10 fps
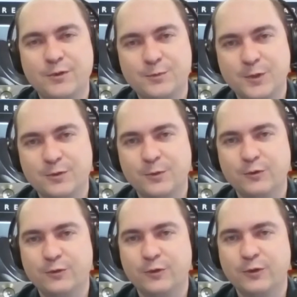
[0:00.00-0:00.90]
responsible
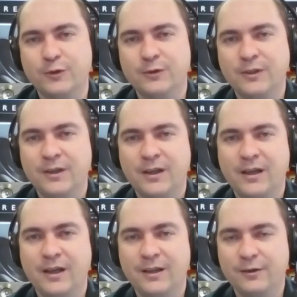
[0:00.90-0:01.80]
for
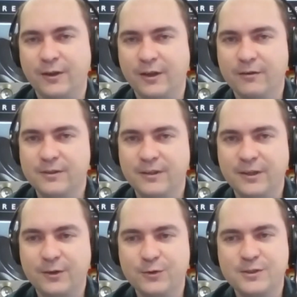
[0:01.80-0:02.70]
looking after the
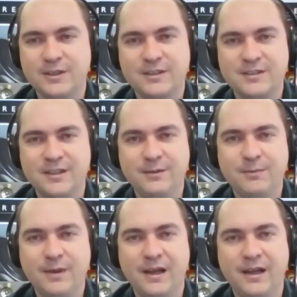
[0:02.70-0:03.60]
acoustic
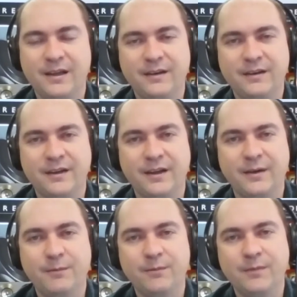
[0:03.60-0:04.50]
team and
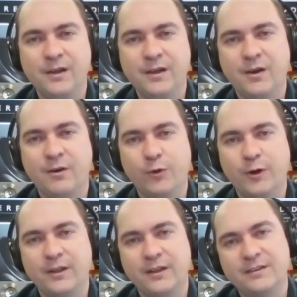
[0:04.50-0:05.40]

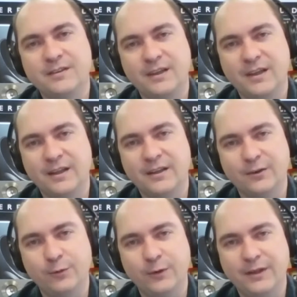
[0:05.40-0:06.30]
working together
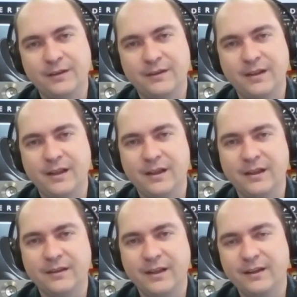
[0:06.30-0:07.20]
with
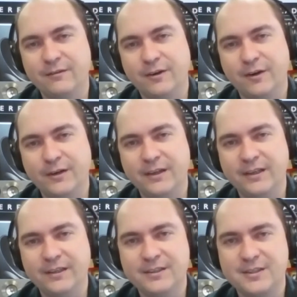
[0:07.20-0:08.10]
the head of
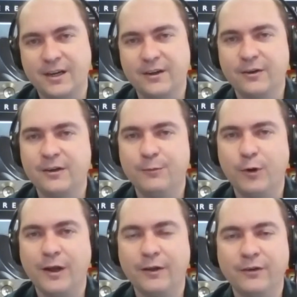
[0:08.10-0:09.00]
R&D, Jack
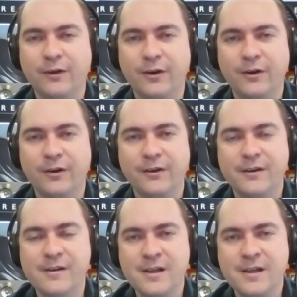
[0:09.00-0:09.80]
Oakley-Brown, on